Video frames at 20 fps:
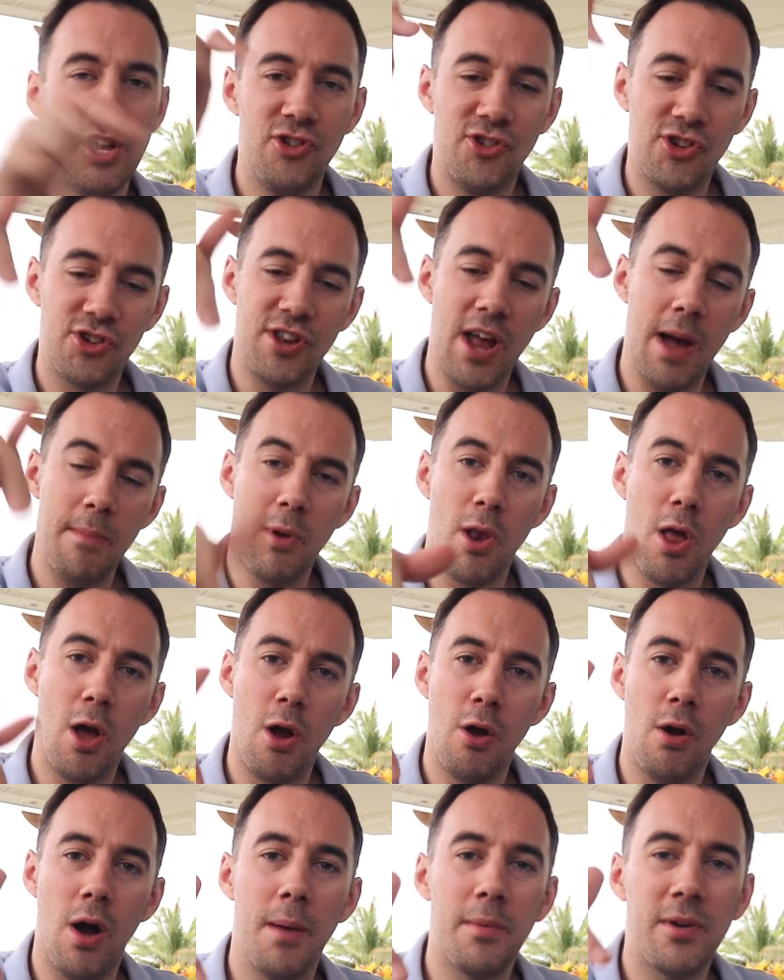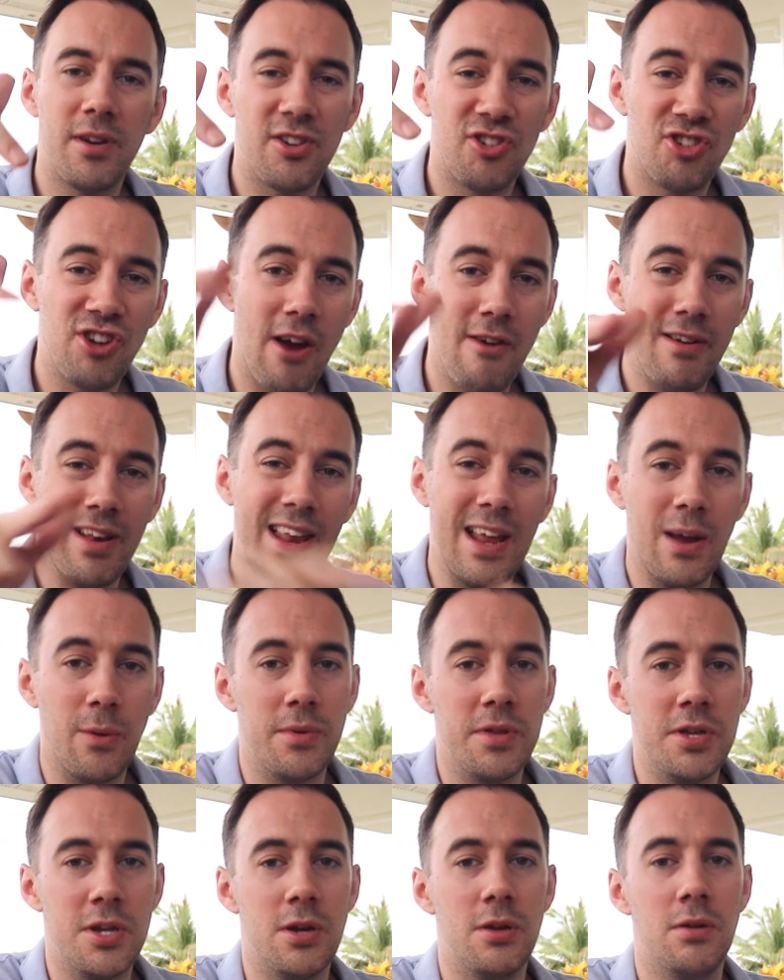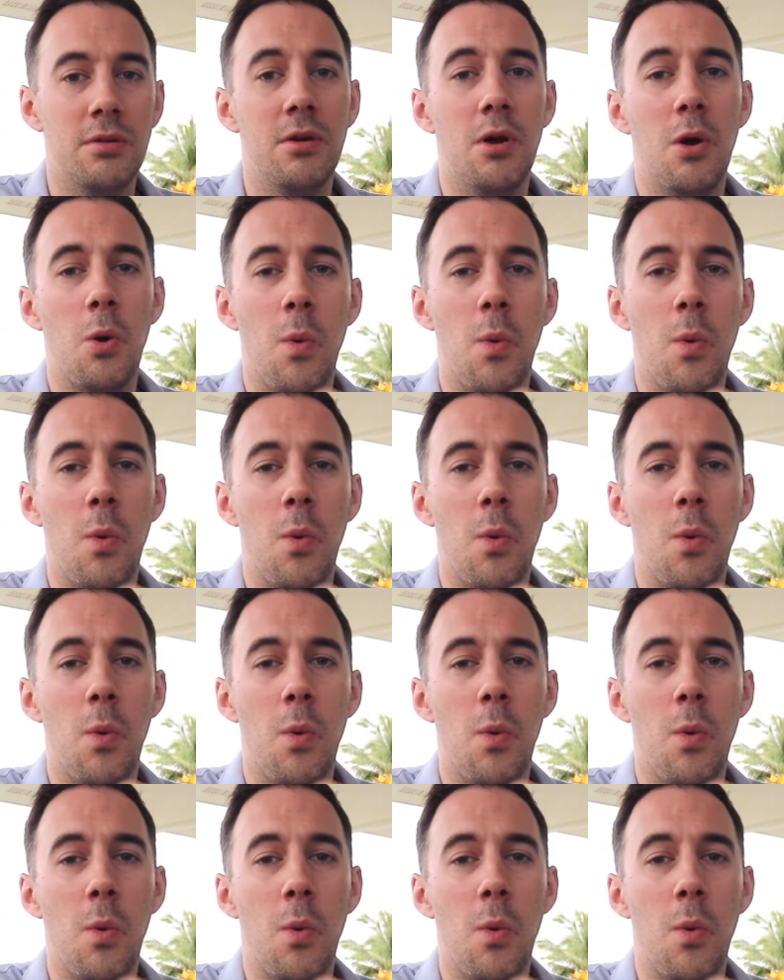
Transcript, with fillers: Just down below, I'm going to share a link with you